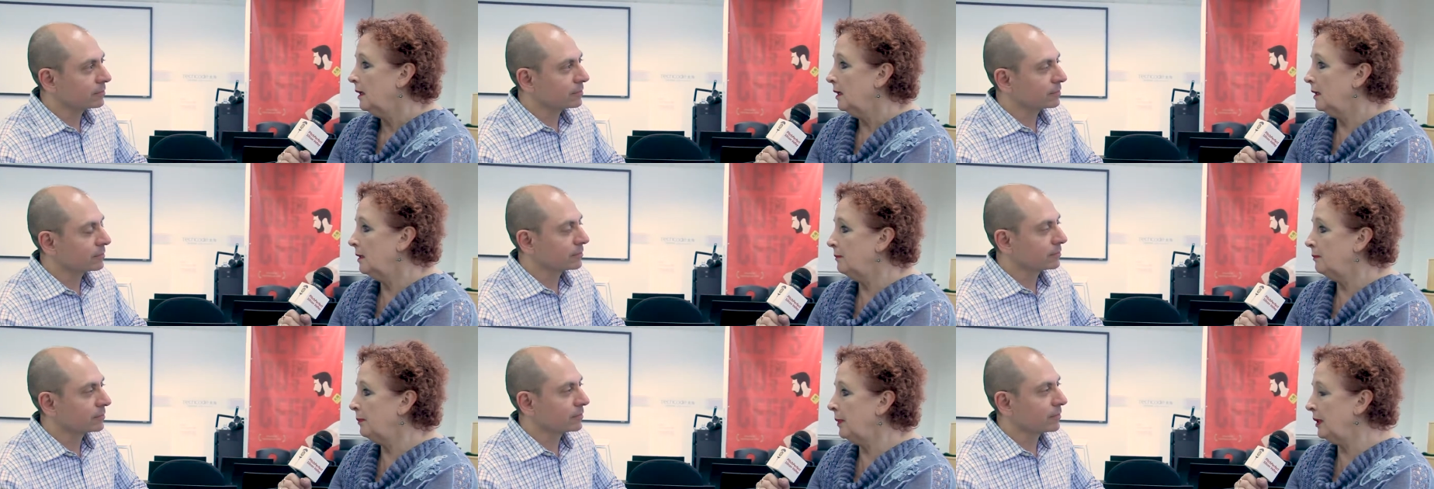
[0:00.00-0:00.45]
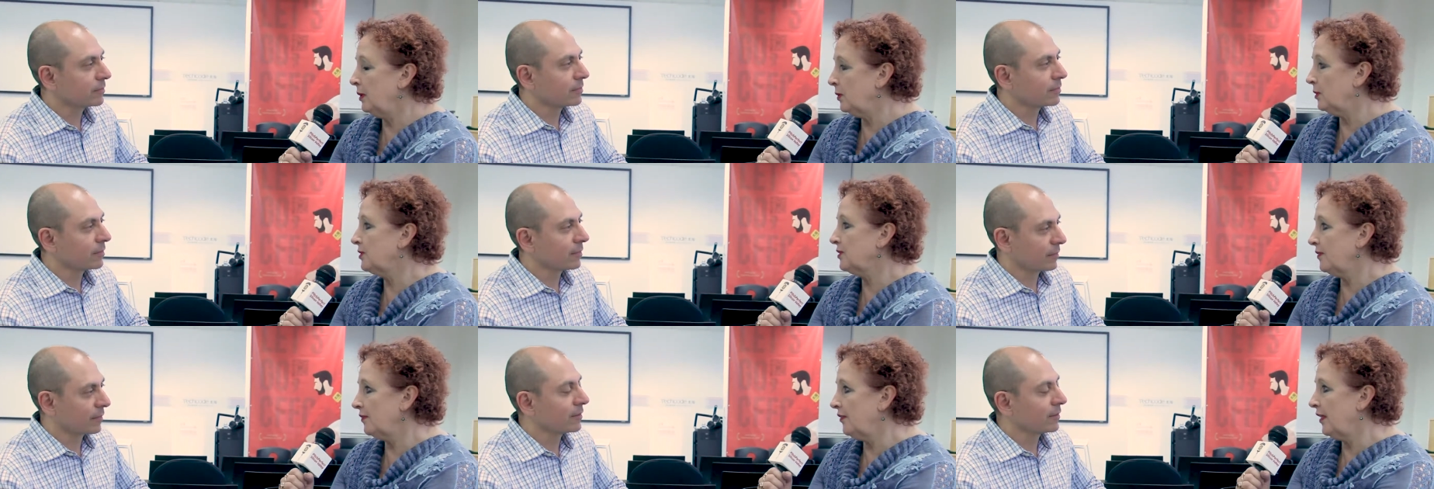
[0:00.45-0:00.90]
Speaker 1: uh,
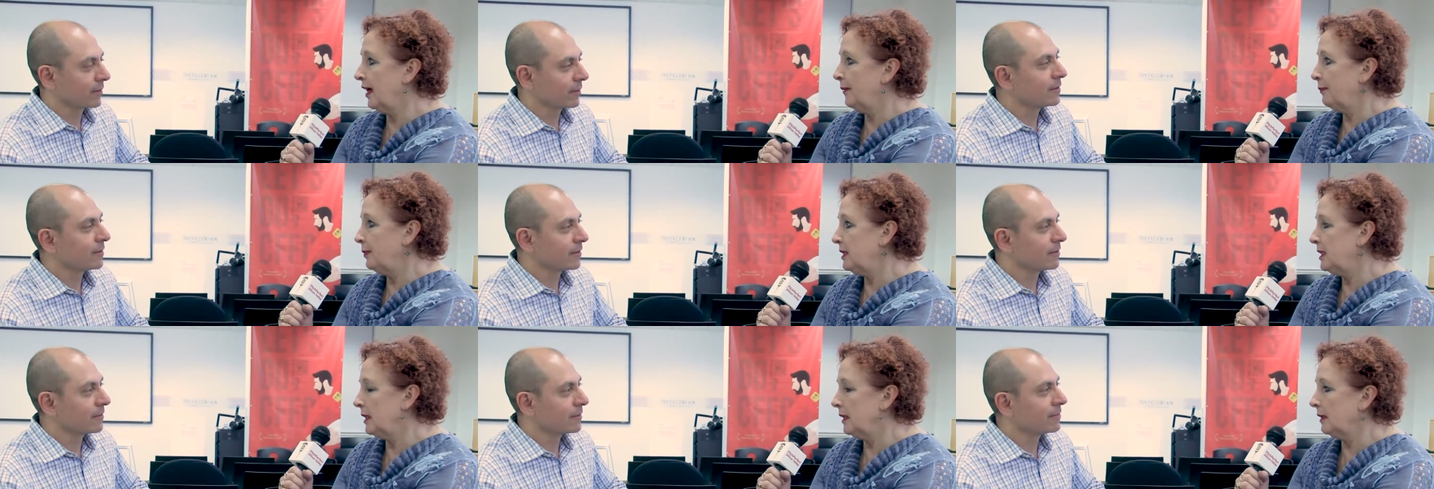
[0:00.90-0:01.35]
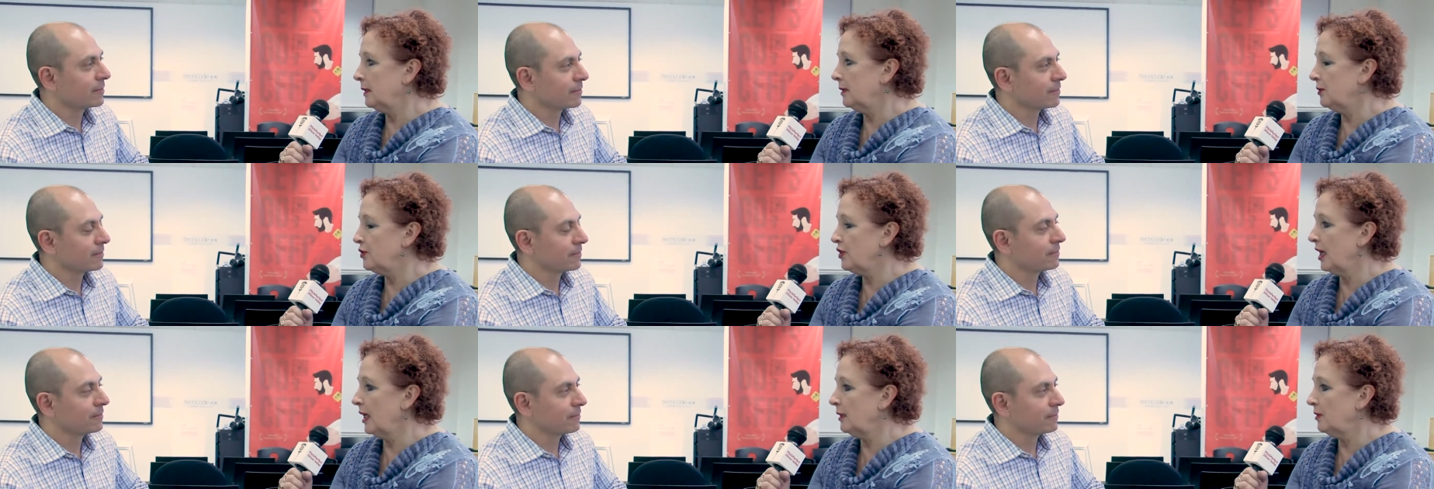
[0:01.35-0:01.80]
because of that
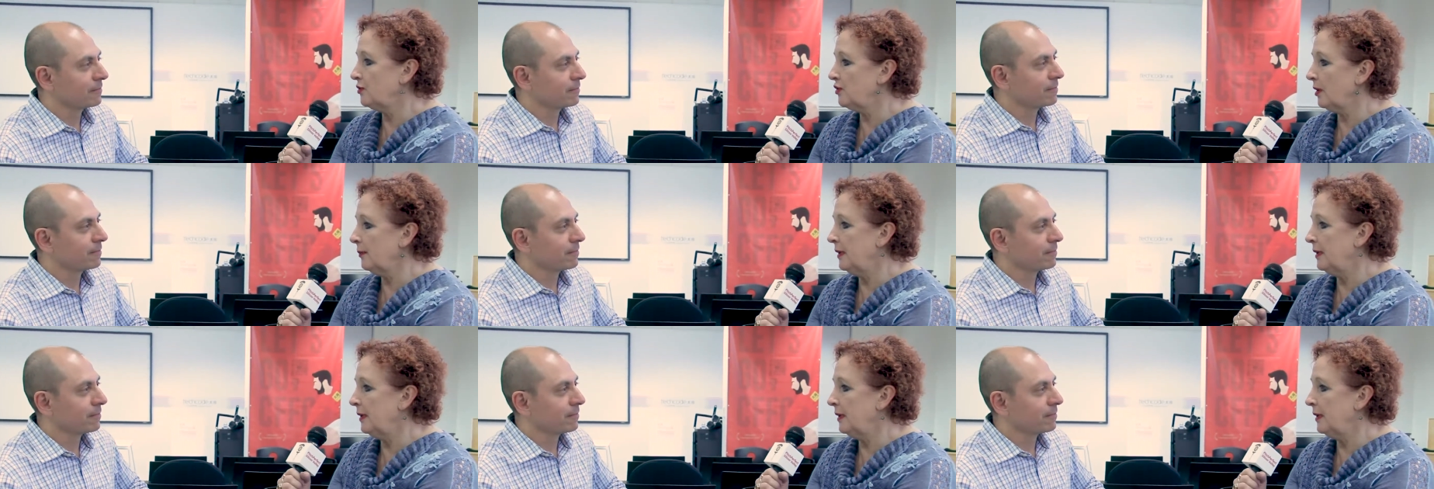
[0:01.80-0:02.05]
particular challenge?